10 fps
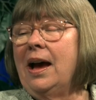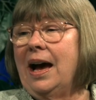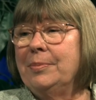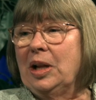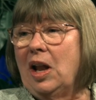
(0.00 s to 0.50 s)

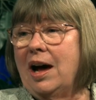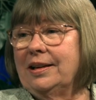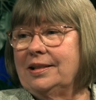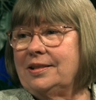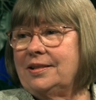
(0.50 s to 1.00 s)
I'm the
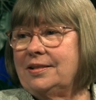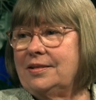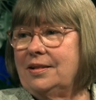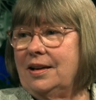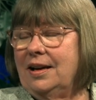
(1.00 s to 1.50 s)

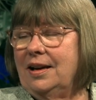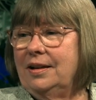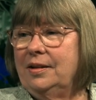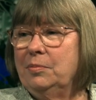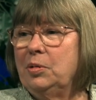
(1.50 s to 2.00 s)
longest
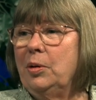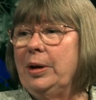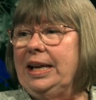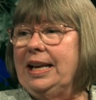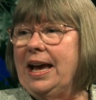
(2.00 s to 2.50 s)
uh,
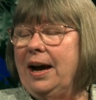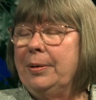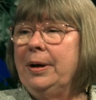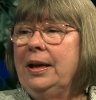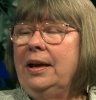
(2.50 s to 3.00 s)
employee
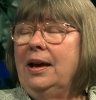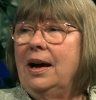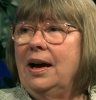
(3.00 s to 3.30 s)
now, okay.